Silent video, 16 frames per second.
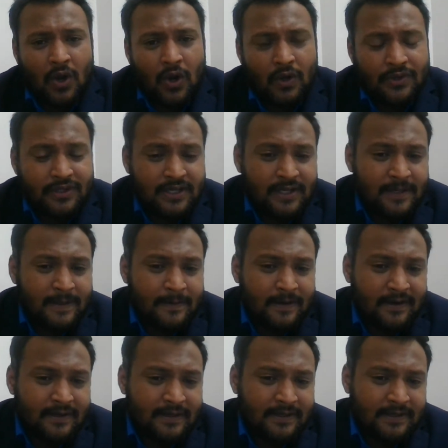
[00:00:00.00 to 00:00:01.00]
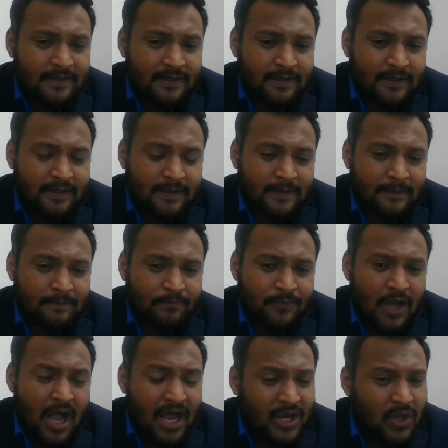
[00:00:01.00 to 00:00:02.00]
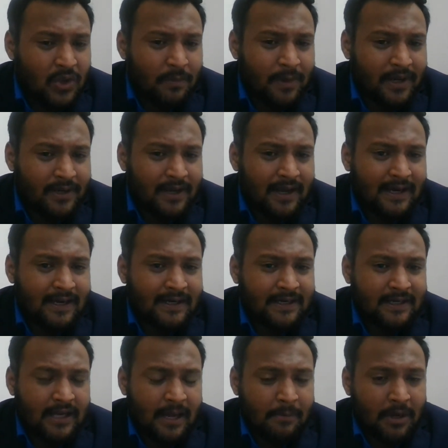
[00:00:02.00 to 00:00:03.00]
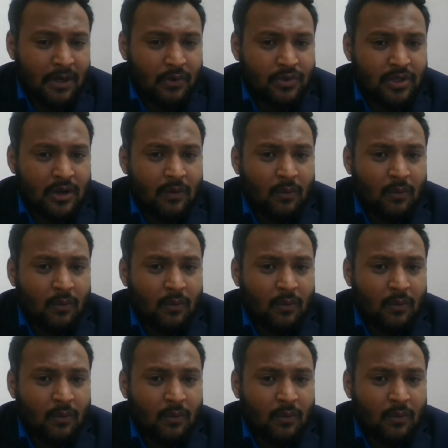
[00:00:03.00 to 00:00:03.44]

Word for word: on the uh, argument about